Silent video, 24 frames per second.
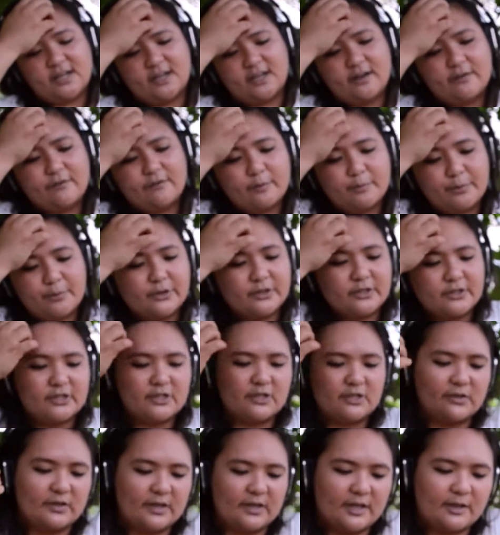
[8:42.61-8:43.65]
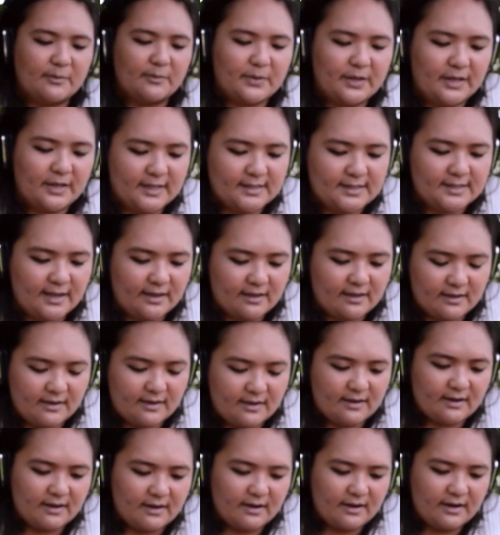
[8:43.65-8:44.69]
kind of approach to it because I
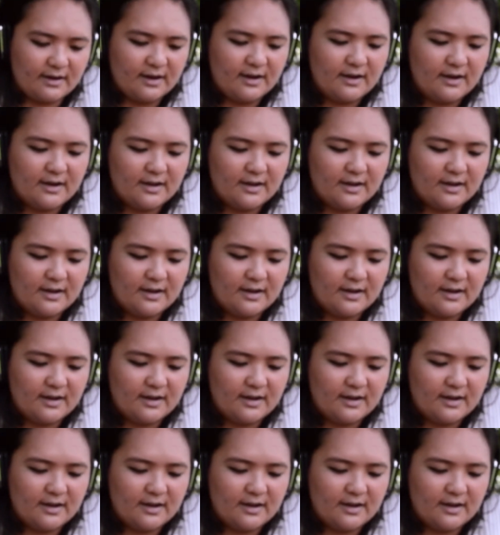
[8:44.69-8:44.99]
think